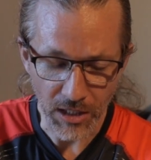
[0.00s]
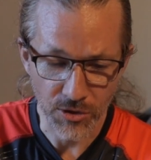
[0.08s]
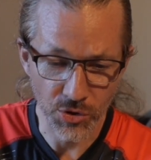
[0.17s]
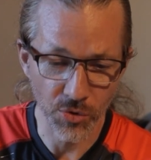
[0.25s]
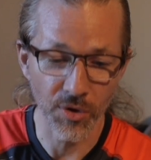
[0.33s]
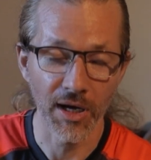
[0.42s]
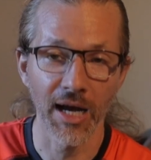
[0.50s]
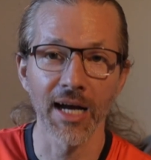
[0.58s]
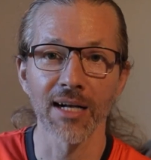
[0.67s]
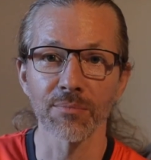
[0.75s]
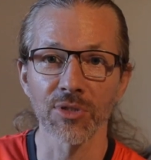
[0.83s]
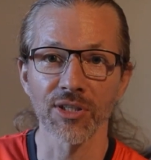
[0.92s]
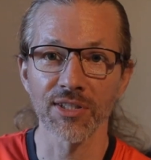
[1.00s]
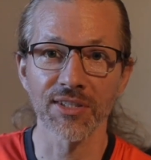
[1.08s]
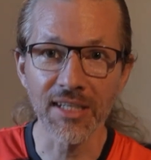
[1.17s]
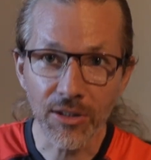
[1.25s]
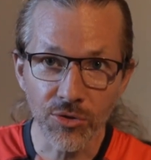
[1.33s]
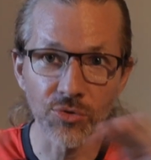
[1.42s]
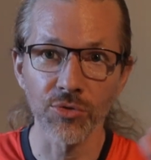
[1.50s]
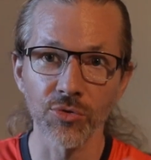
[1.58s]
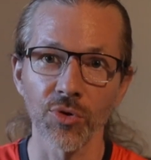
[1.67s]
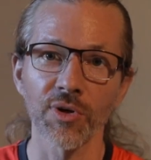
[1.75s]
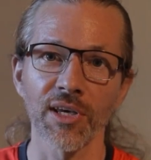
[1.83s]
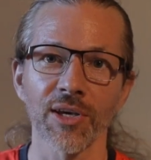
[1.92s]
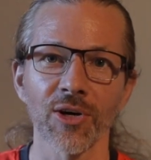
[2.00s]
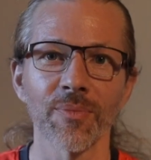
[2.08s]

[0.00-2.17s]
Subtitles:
So I'm just stick to talking